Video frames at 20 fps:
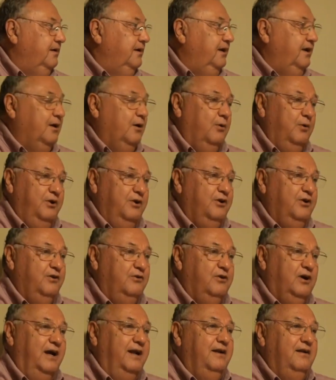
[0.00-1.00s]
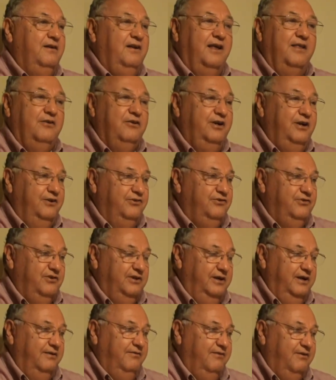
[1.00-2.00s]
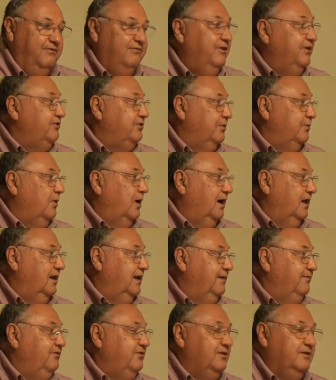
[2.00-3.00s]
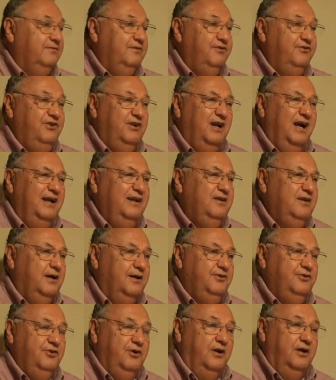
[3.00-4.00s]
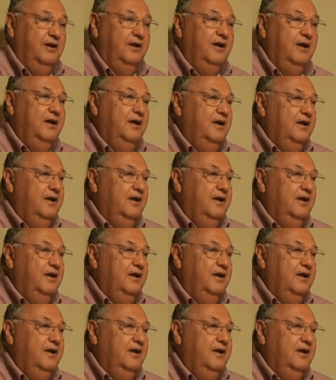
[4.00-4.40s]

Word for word: You know, you could write another history of the Fish and Wildlife Service, and I touch on